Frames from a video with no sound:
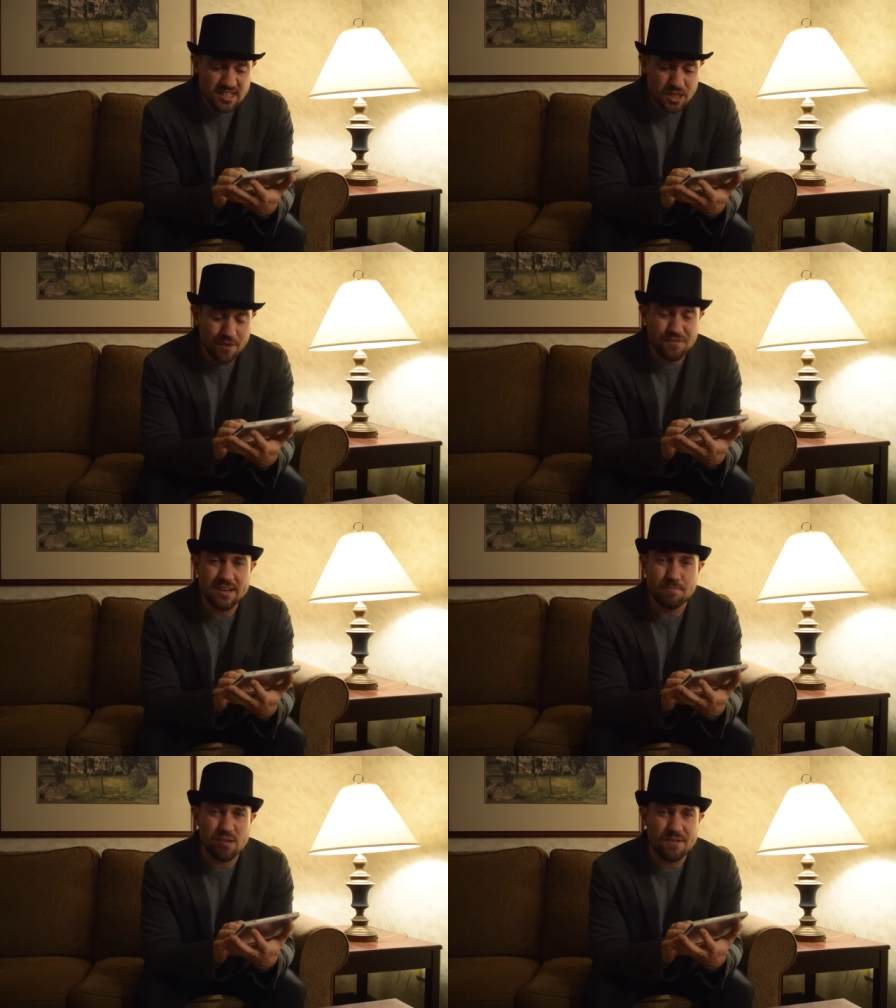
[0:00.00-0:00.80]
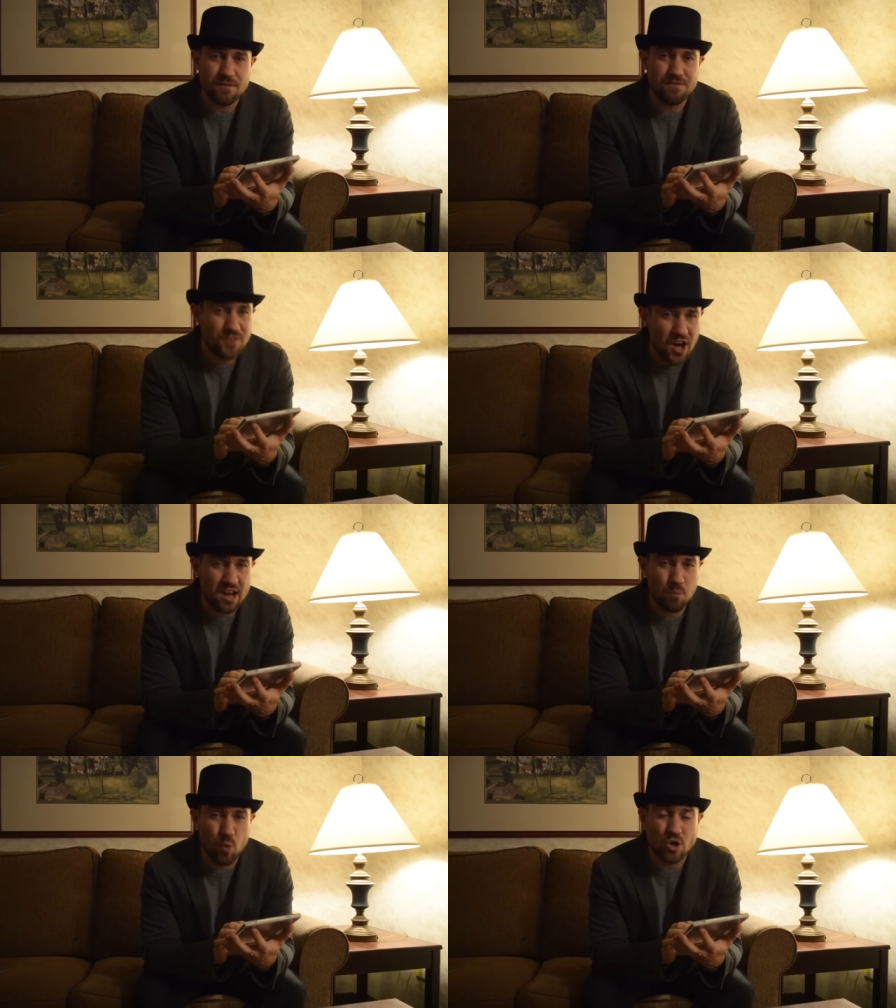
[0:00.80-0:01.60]
So I think Breath of
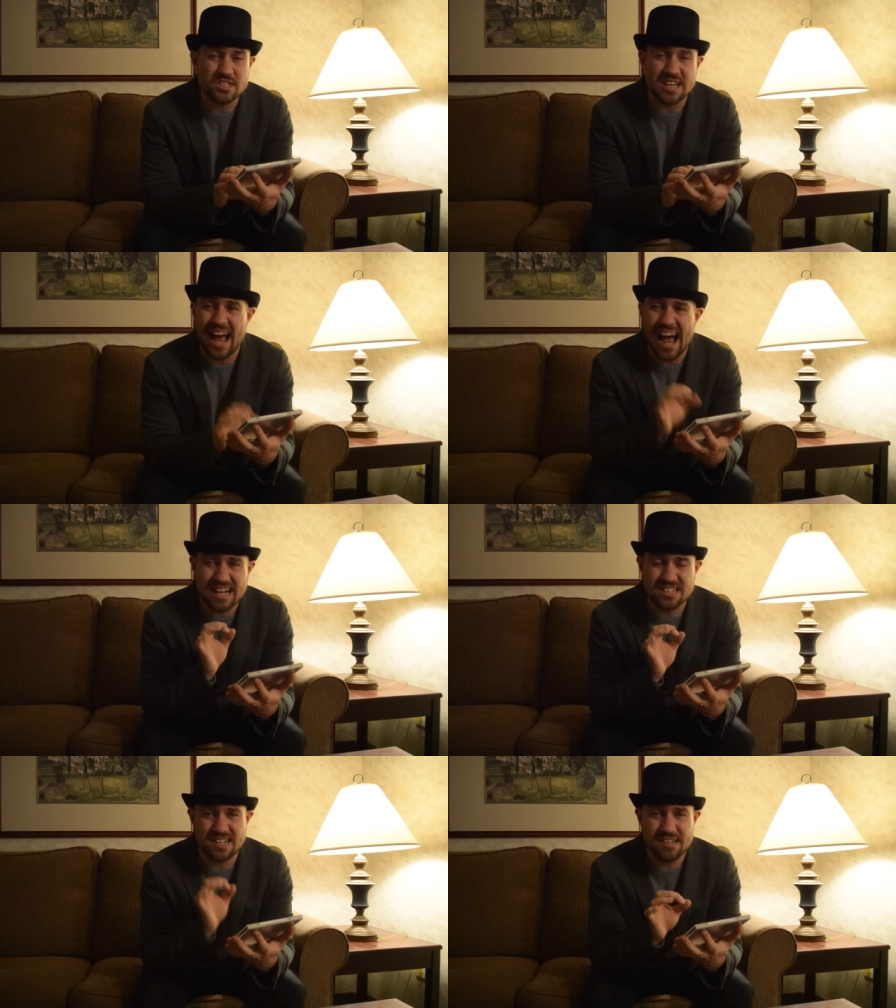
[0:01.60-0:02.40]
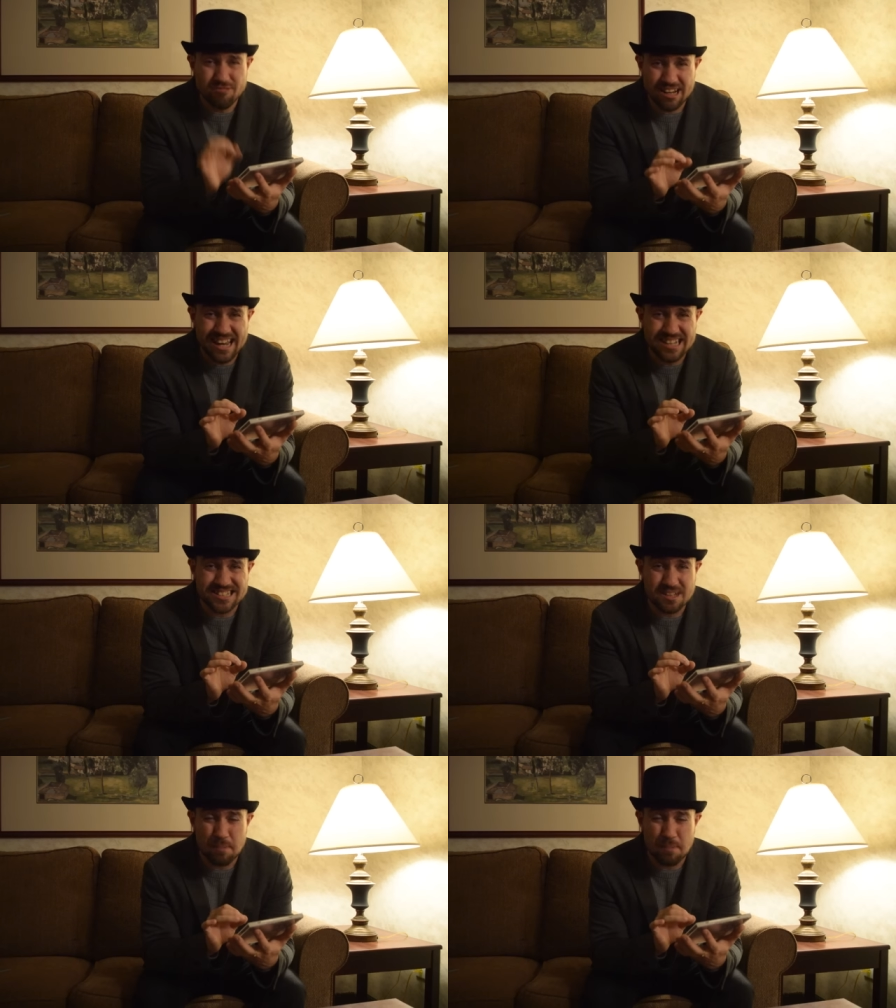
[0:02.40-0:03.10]
Fire was actually released,